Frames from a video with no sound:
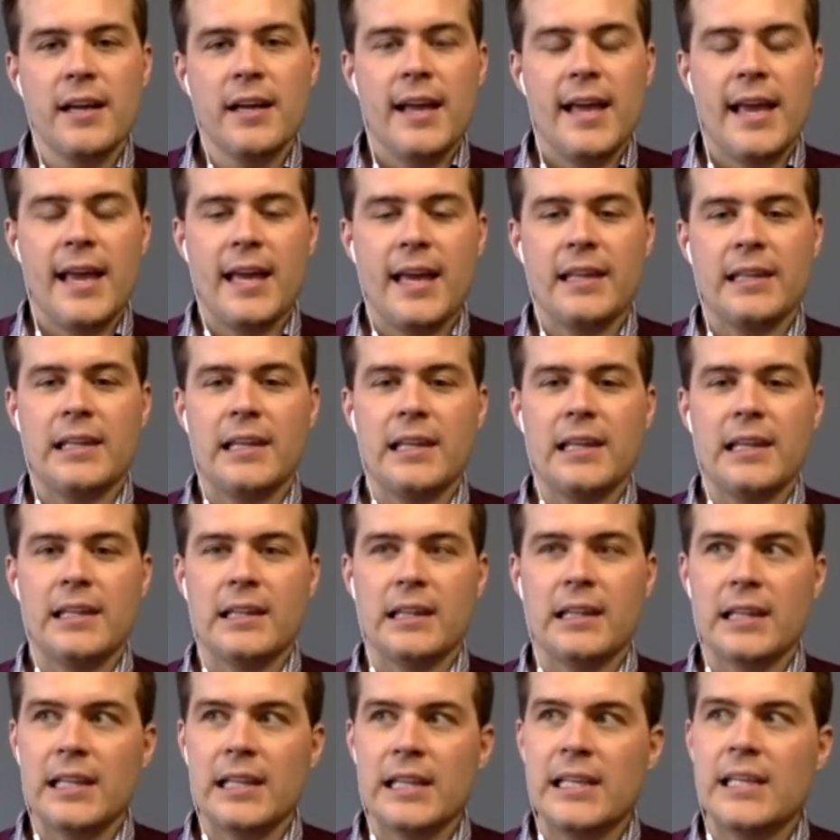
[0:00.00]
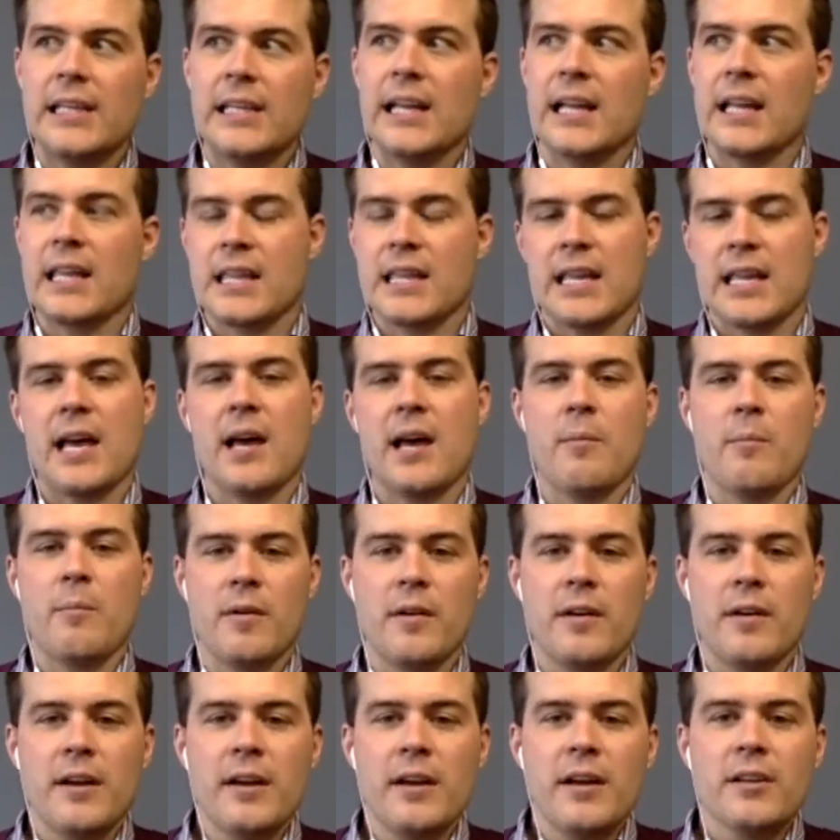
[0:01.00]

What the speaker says: and leading them